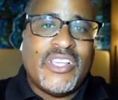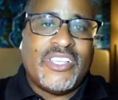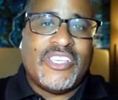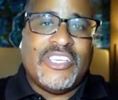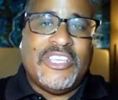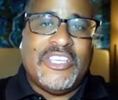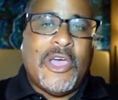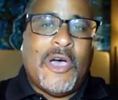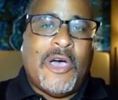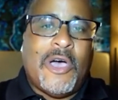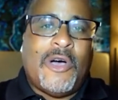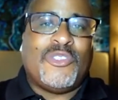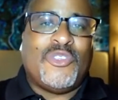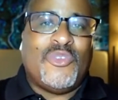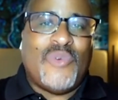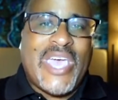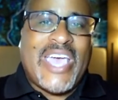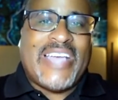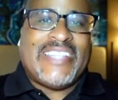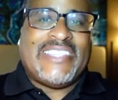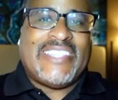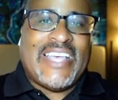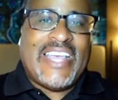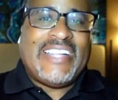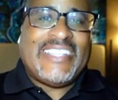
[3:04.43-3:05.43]
You know, you
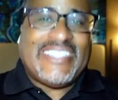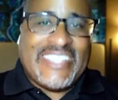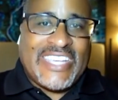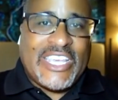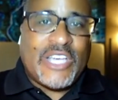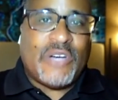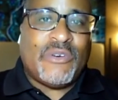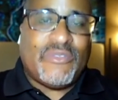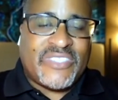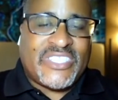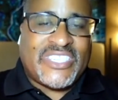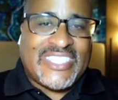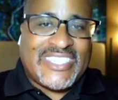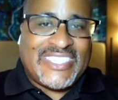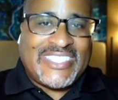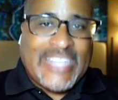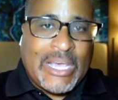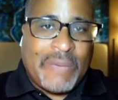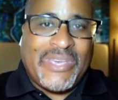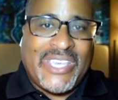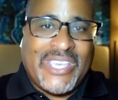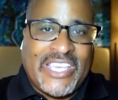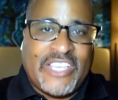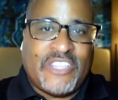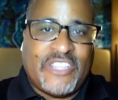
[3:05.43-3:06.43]
had to deal with
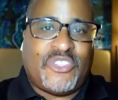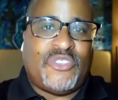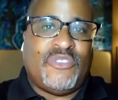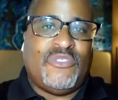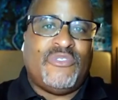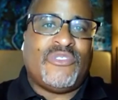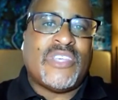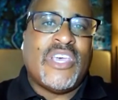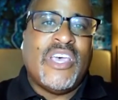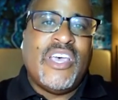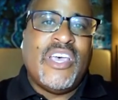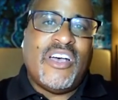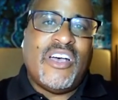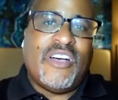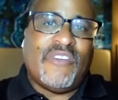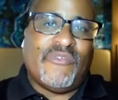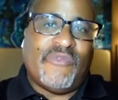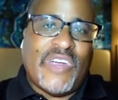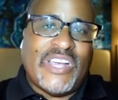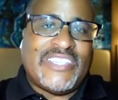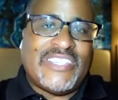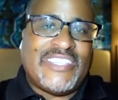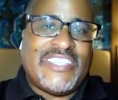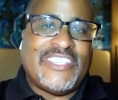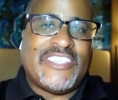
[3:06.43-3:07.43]
systemic issues of
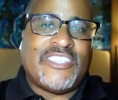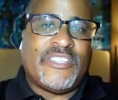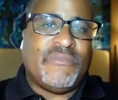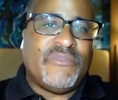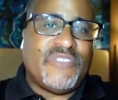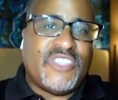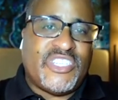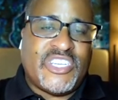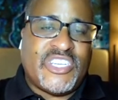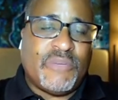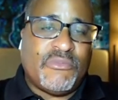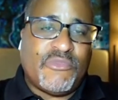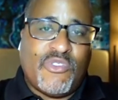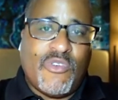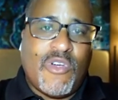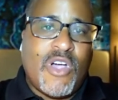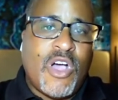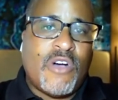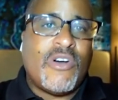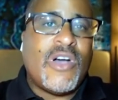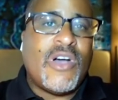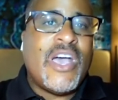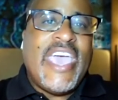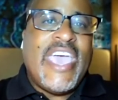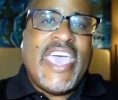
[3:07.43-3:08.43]
racism and Jim
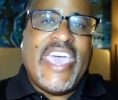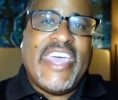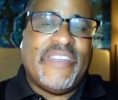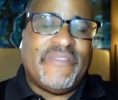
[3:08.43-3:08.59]
Crow.